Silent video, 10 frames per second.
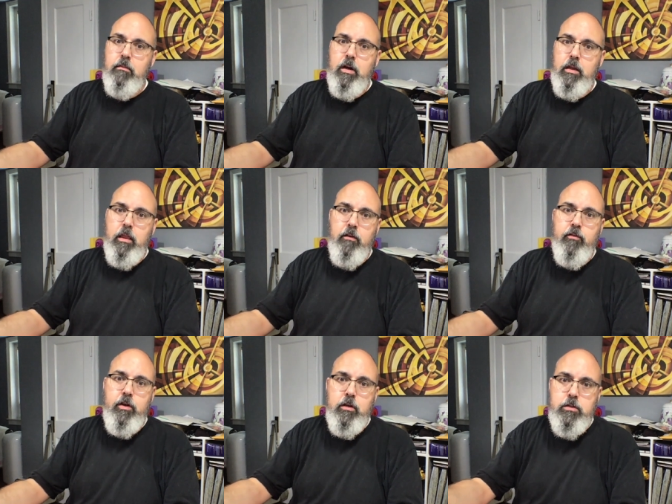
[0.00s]
I'd love for
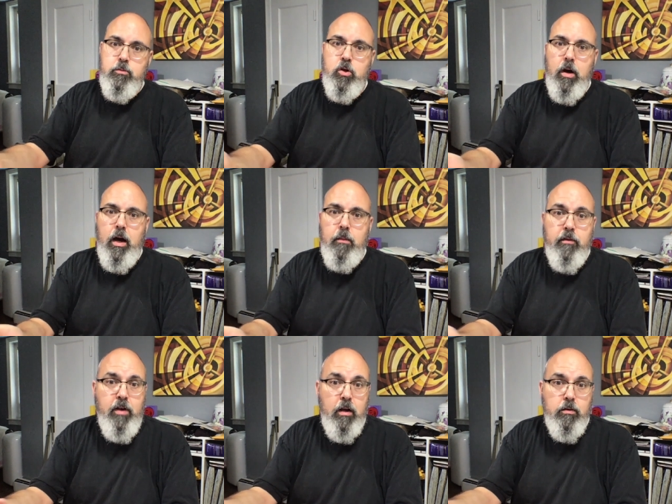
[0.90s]
you to subscribe. I've
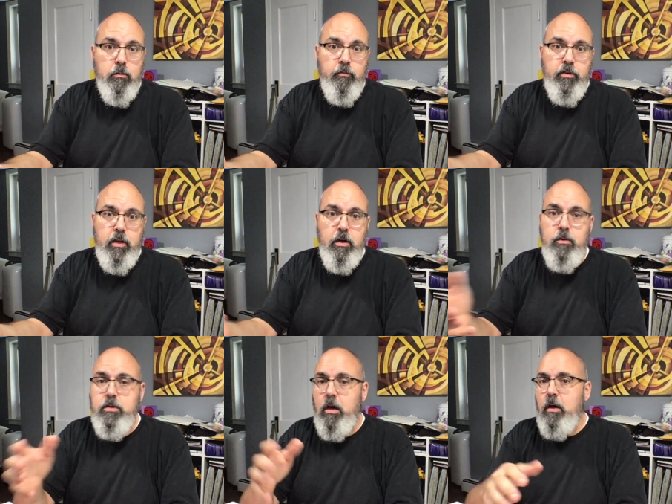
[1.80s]
got other
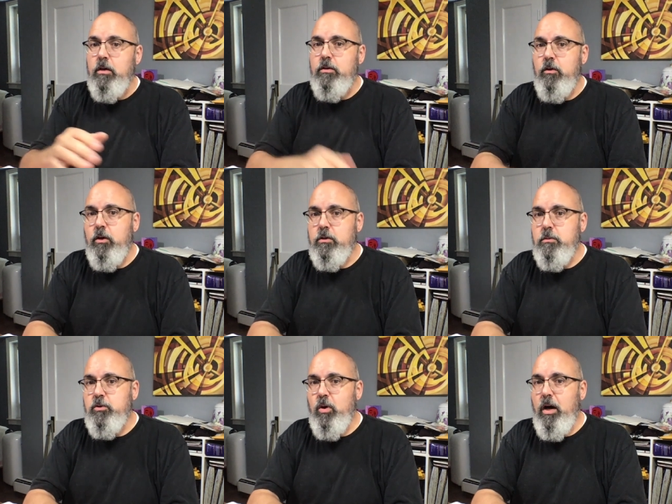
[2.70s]
videos, so you could
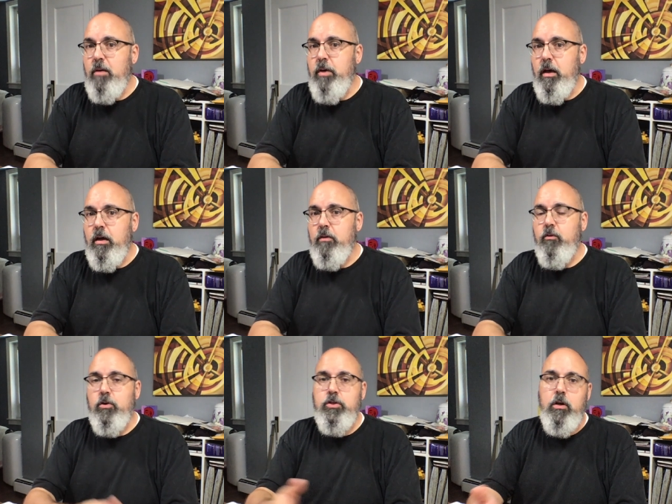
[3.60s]
subscribe. And of
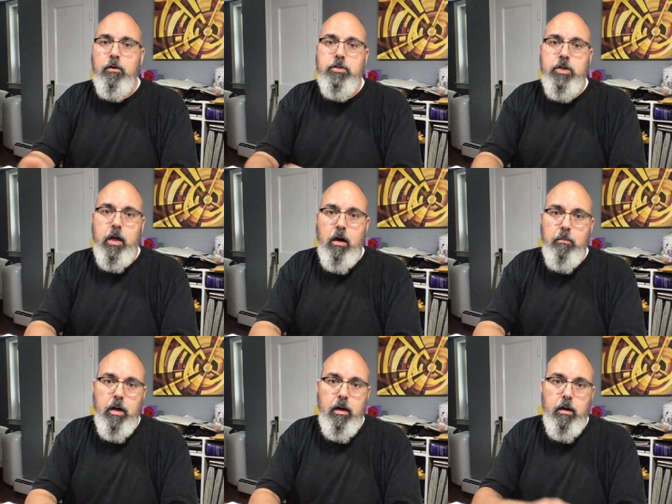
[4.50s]
course, you can always check out
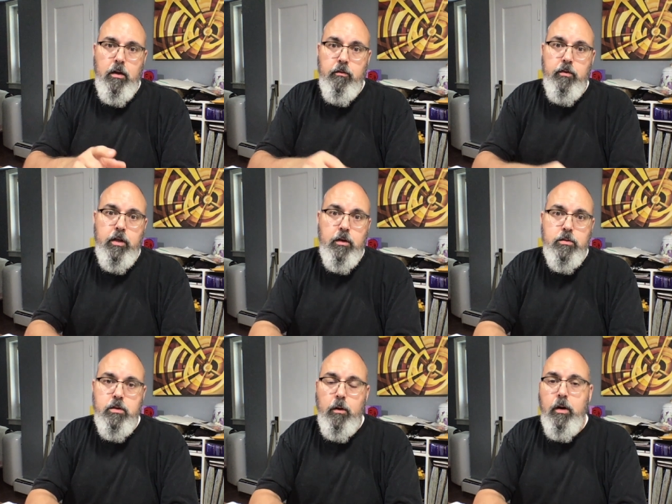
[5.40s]
my other videos.
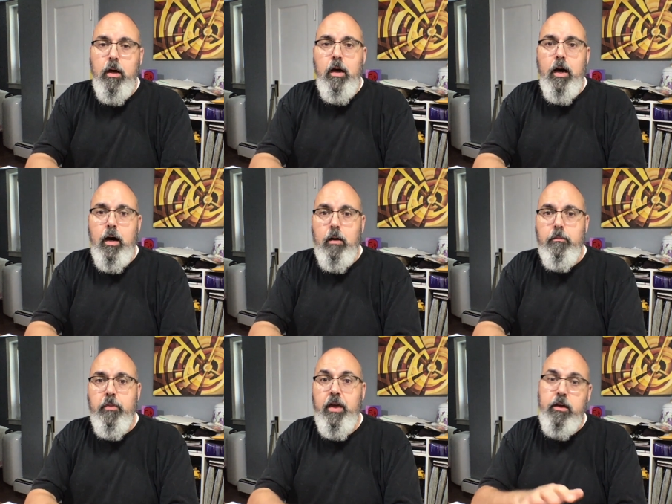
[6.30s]
So
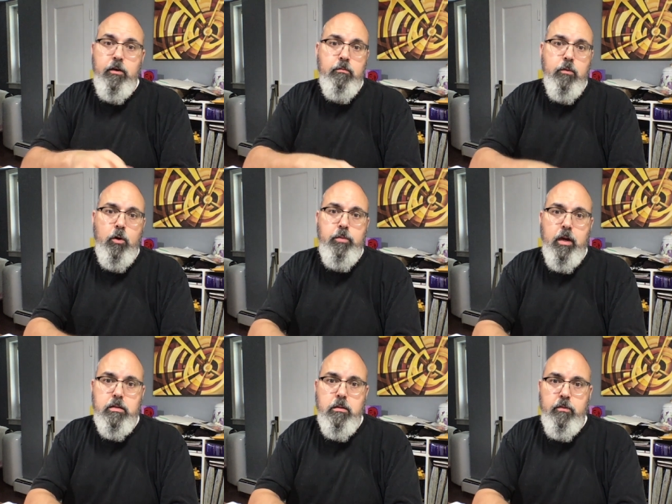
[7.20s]
um, thank you. Hope you
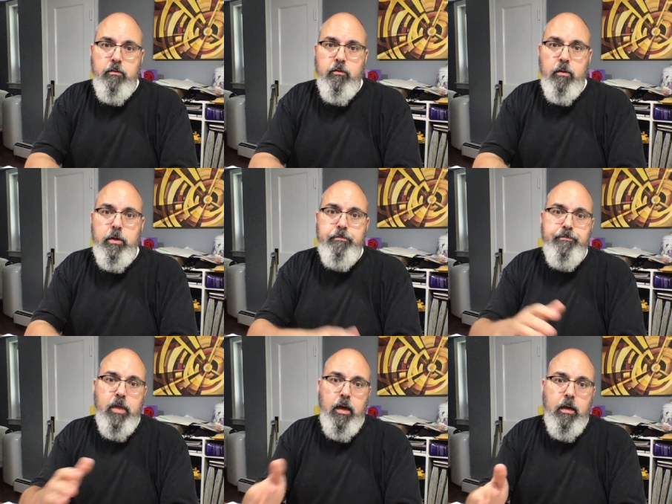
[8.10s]
got something from it.
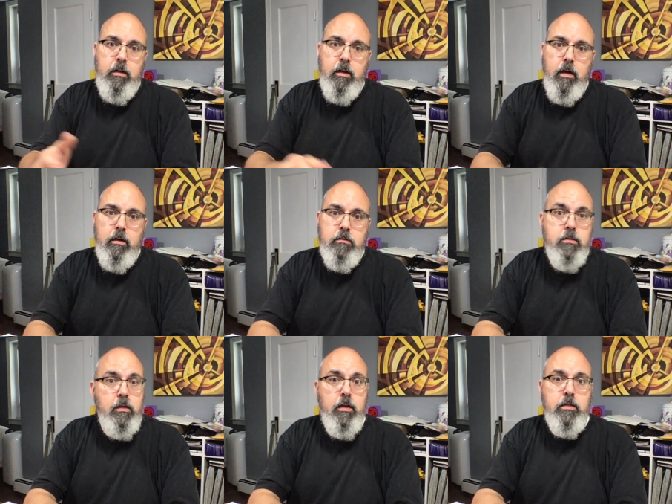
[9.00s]
And uh,
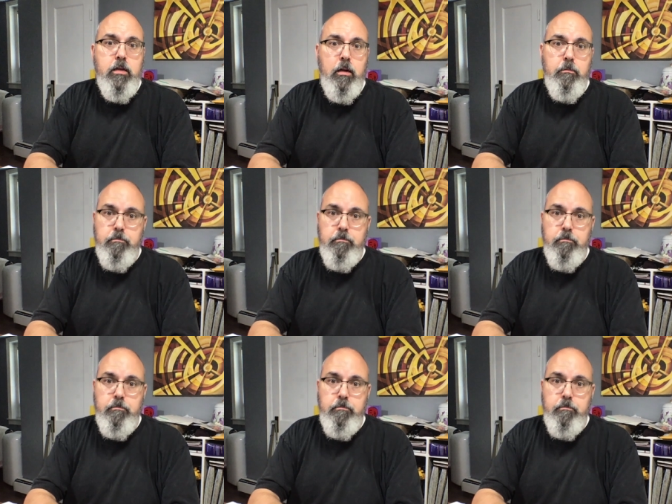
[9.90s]
see you next time.